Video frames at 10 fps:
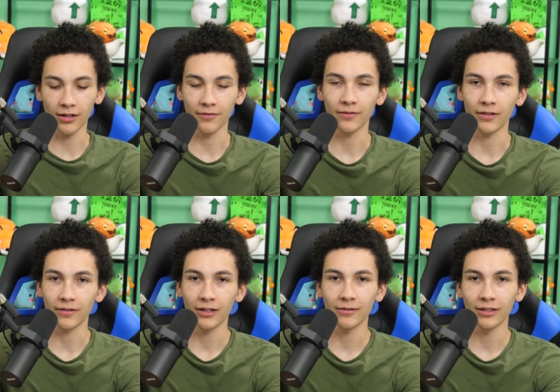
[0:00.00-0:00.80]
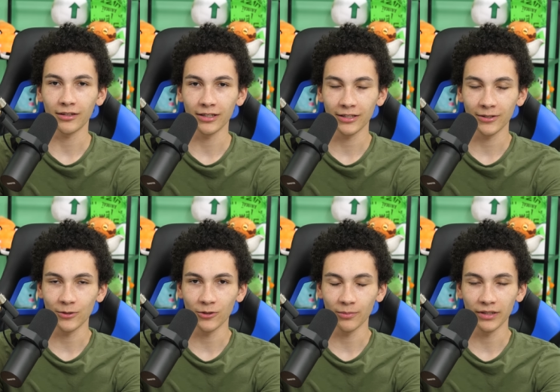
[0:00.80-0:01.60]
I forgot what the things you
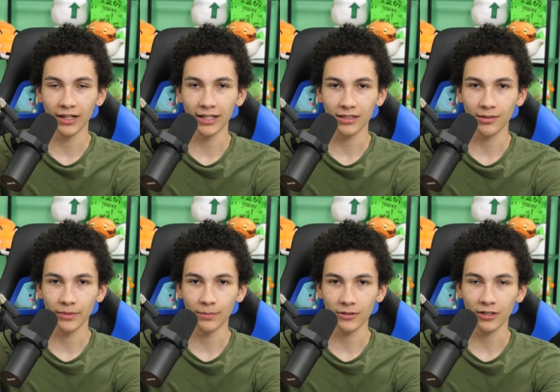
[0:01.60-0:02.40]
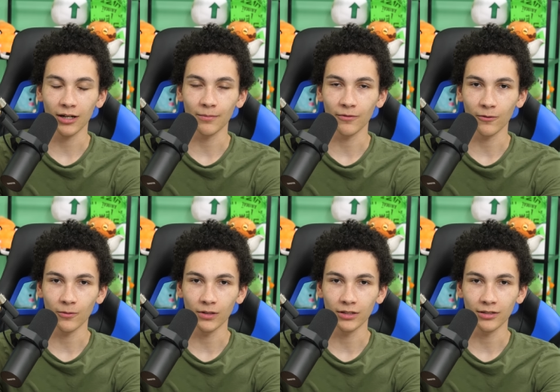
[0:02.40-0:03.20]
told me to ask to be prescribed
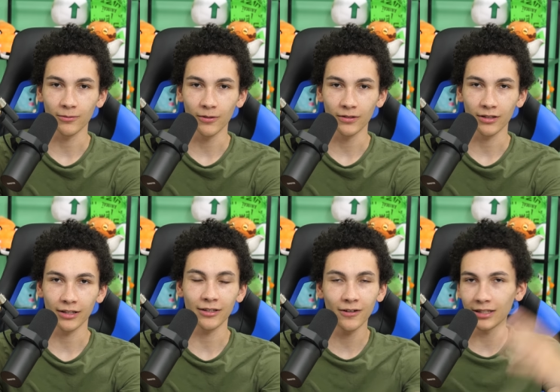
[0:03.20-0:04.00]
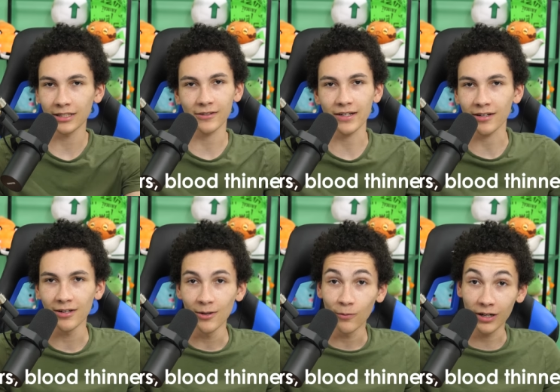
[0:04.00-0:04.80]
for was. What were they're on the screen.
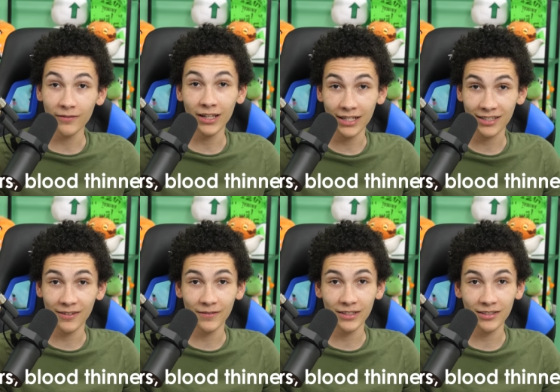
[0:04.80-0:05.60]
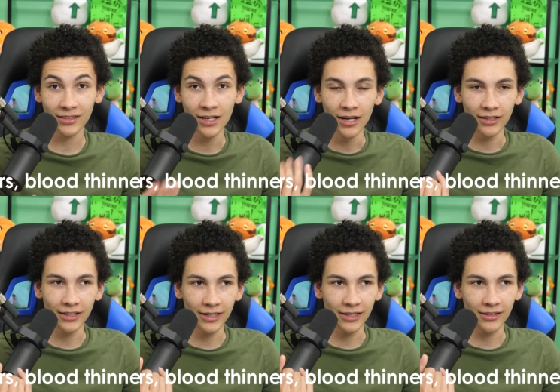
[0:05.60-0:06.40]
Whatever that stuff is,
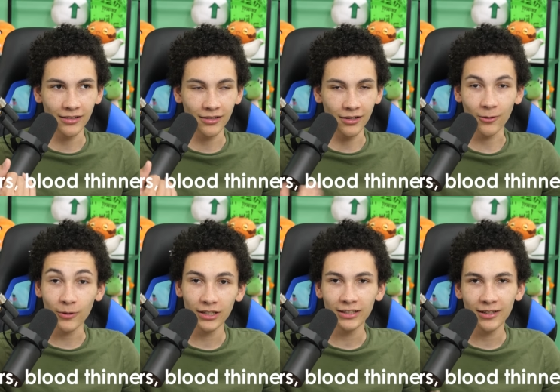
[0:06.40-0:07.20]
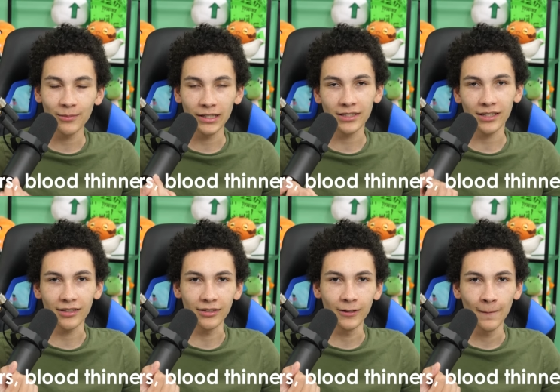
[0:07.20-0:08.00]
according to them, they
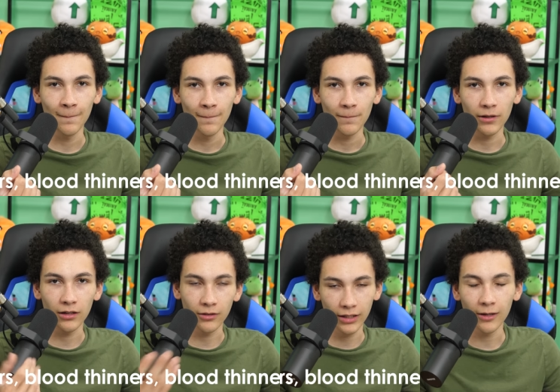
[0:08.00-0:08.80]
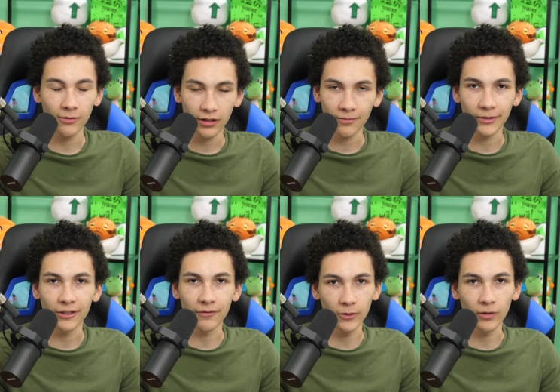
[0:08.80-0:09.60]
said, yeah, we'll give them
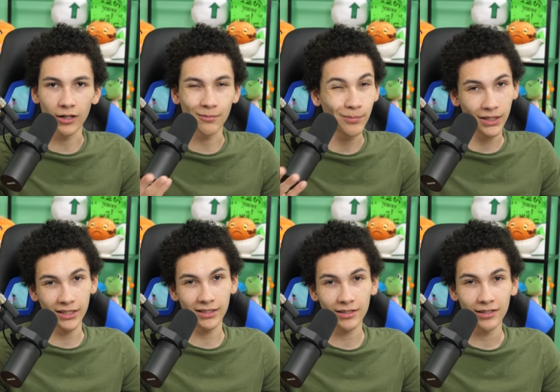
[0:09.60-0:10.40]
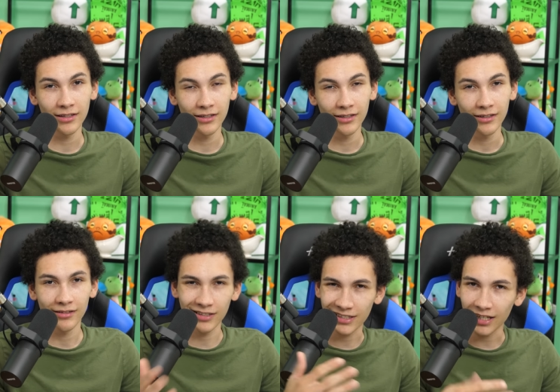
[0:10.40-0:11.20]
to you if you want, but
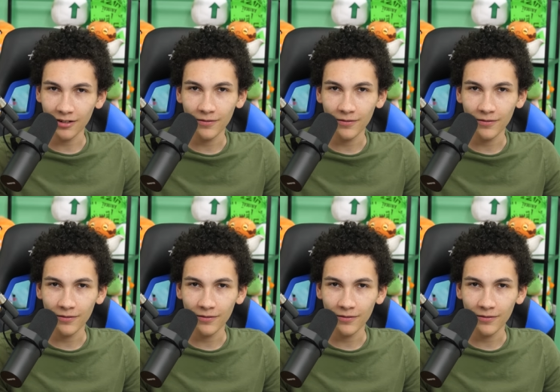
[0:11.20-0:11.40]
the side